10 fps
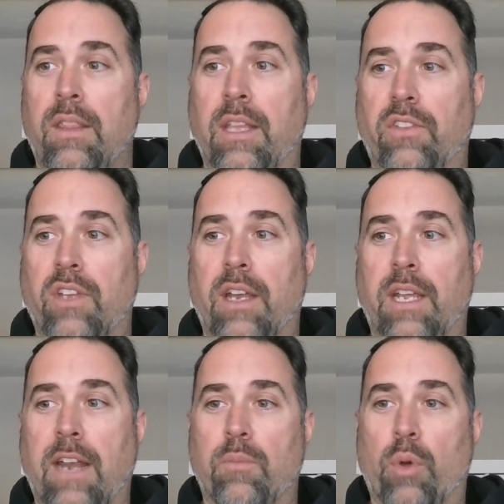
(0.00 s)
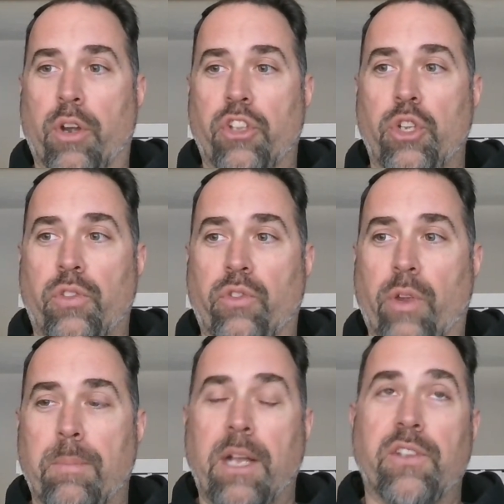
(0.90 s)
done, kind of more on a
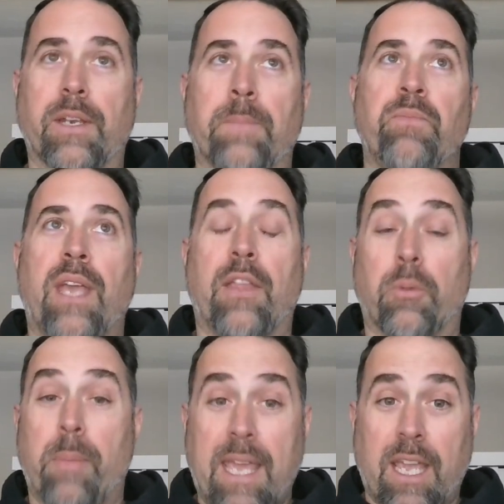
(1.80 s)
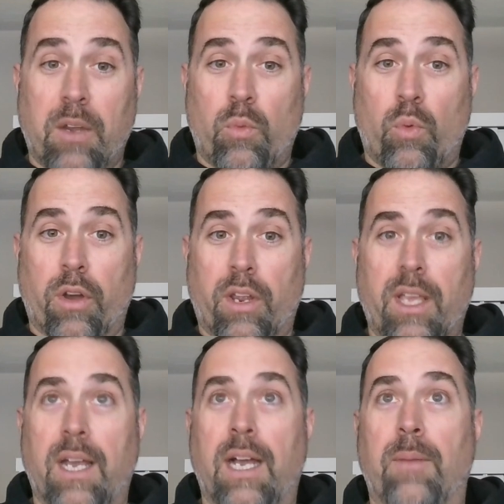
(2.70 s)
shoestring budget, and they're making it work
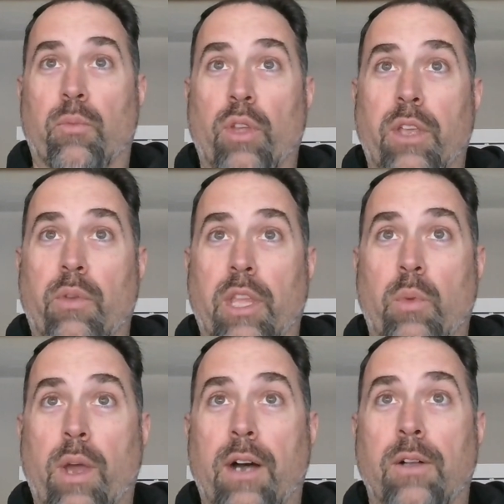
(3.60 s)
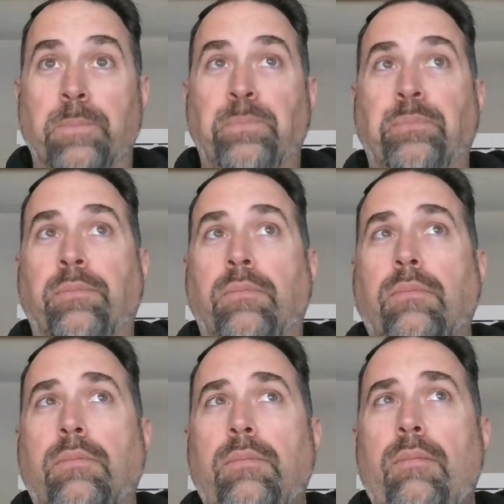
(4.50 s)
really really well.
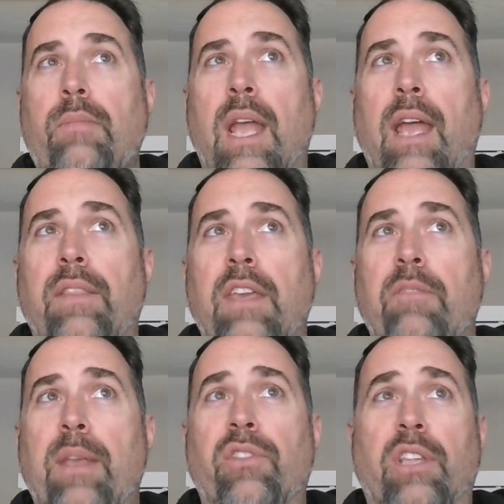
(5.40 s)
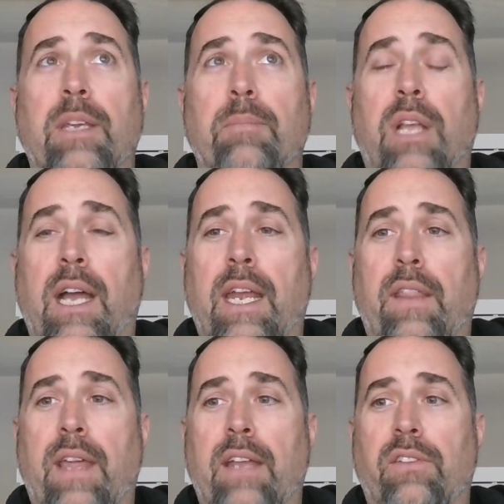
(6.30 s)
And they've basically implied
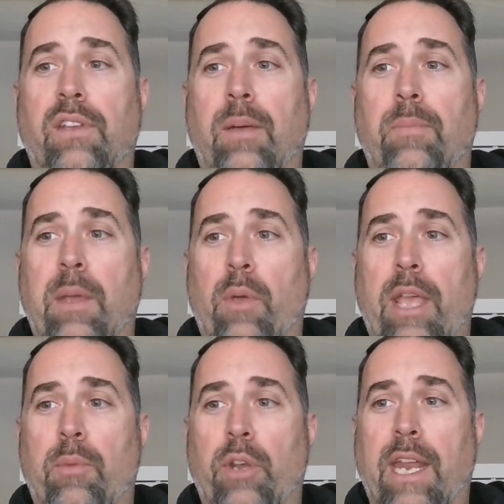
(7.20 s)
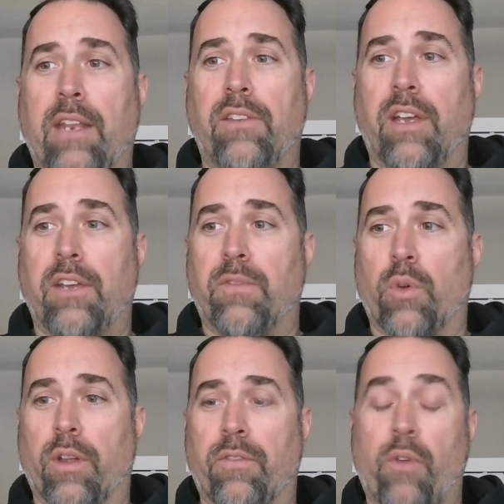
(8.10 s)
that they were able to get it done
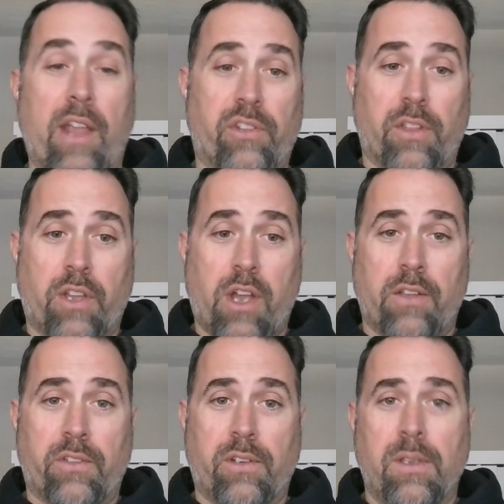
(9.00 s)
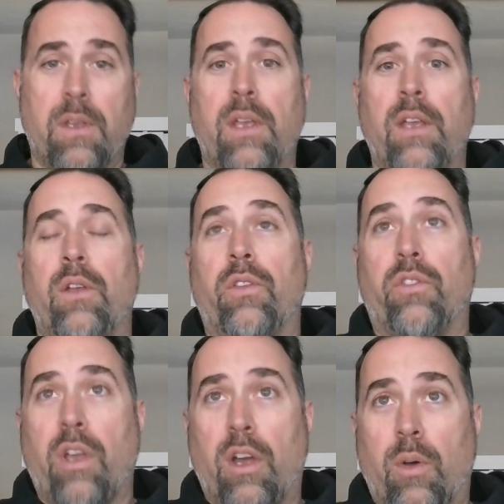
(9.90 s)
for a fraction of the cost.
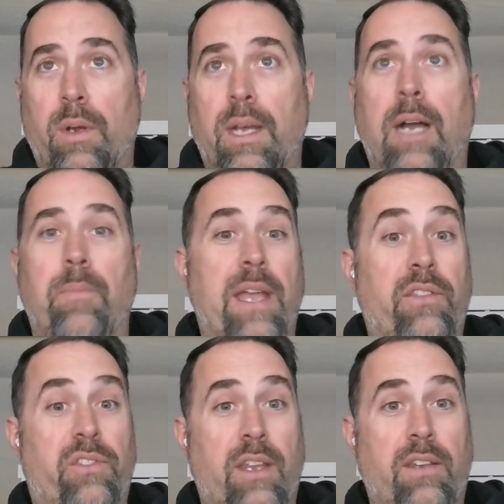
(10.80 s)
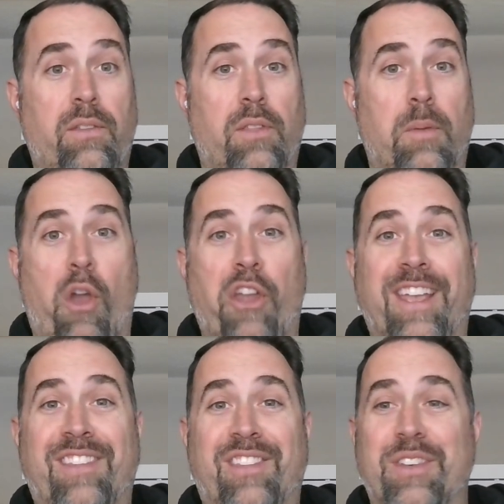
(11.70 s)
So that sent the
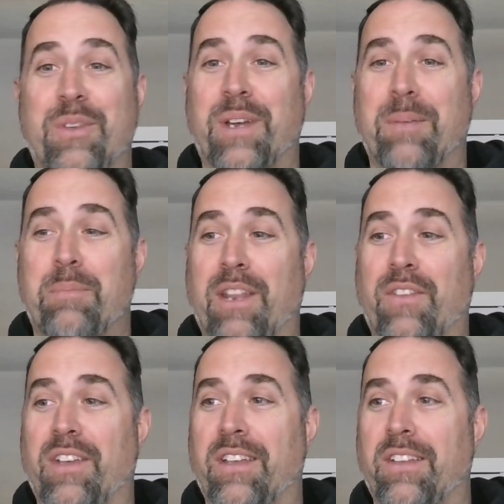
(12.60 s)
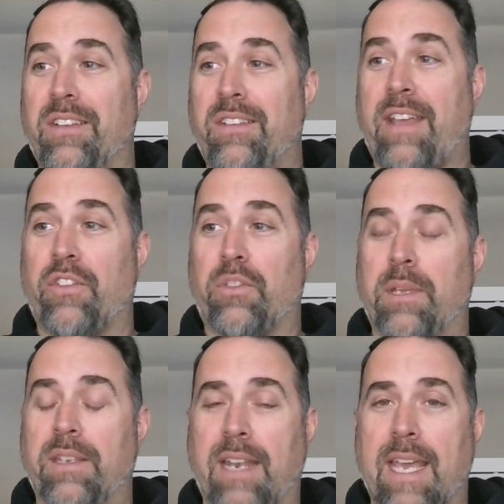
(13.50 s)
markets into a bit of a
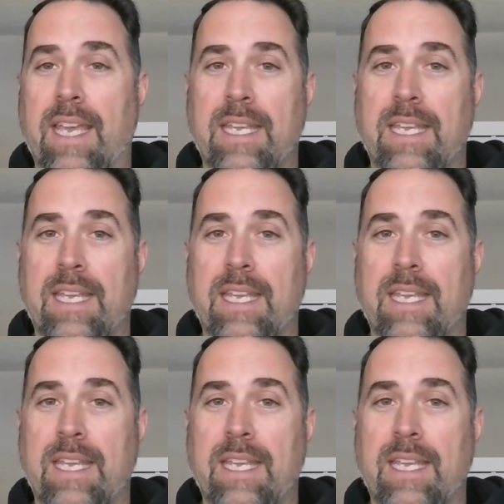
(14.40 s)
tailspin today,